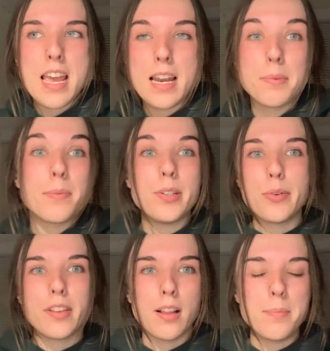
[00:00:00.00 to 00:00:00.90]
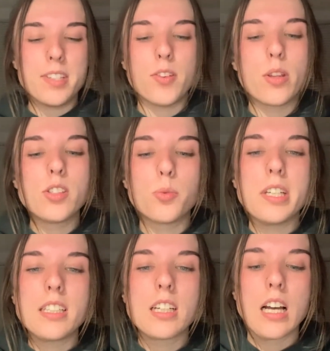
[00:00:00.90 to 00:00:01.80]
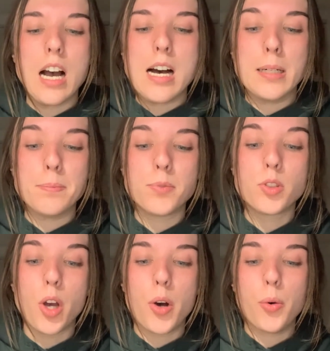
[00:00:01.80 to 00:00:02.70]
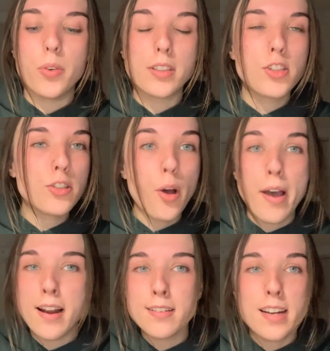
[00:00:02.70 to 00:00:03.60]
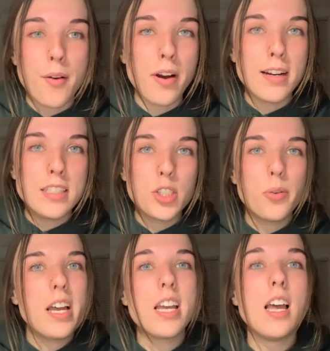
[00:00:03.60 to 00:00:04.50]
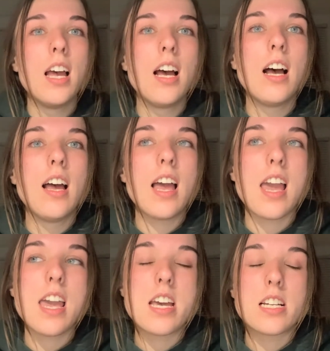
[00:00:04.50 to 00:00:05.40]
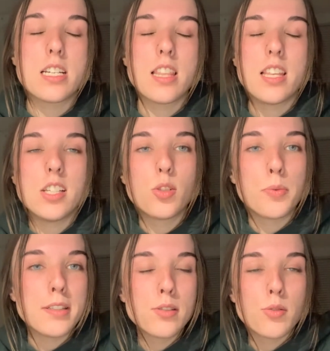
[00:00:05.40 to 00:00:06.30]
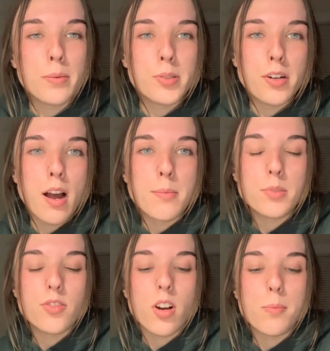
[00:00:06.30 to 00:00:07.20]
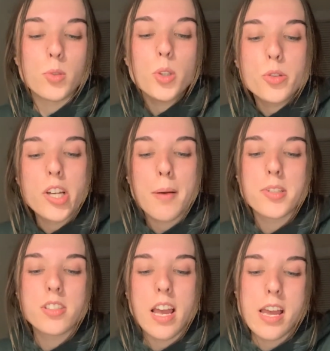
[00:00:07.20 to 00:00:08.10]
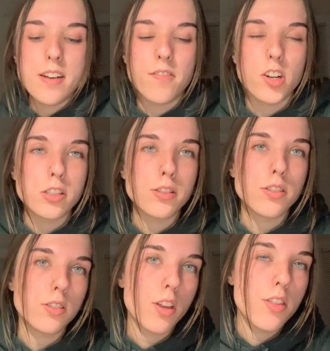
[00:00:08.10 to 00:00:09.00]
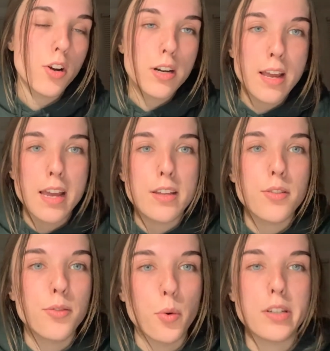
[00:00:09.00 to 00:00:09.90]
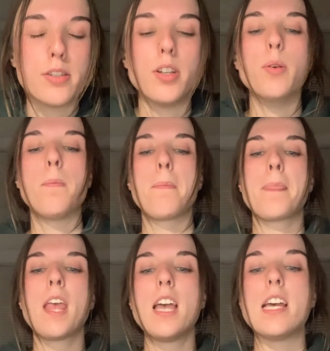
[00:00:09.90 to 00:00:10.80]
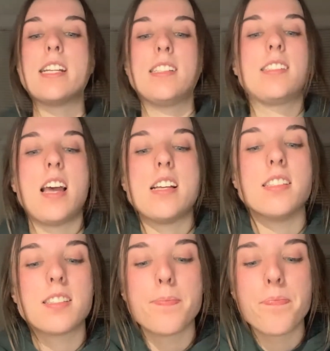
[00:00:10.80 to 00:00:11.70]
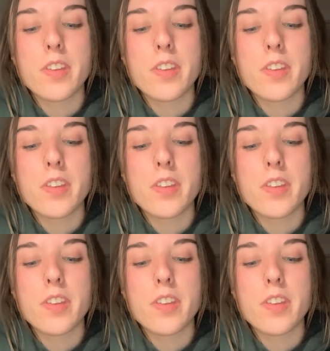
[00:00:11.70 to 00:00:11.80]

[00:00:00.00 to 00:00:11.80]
and I'm gonna be doing the Club Devo this week. Um, so let's just go ahead and get right into it. And this week's scripture comes from Luke chapter 10 verses 38 through 42. And it says,